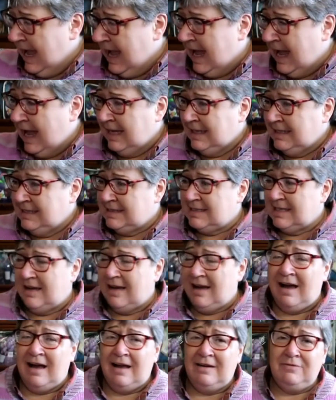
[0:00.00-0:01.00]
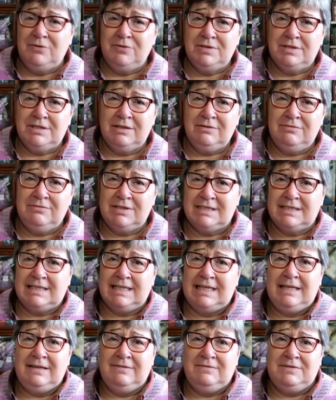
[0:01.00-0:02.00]
And I've also
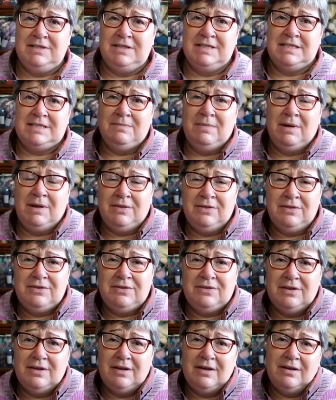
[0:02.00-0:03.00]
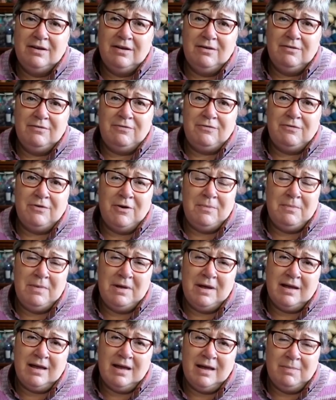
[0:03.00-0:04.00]
received this month
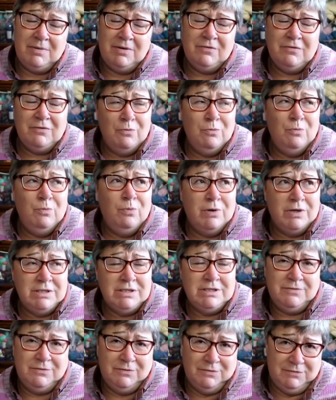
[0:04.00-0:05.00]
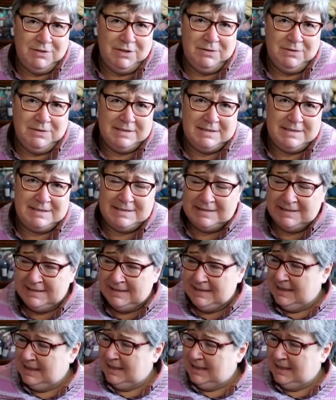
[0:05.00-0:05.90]
from a couple of wonderful viewers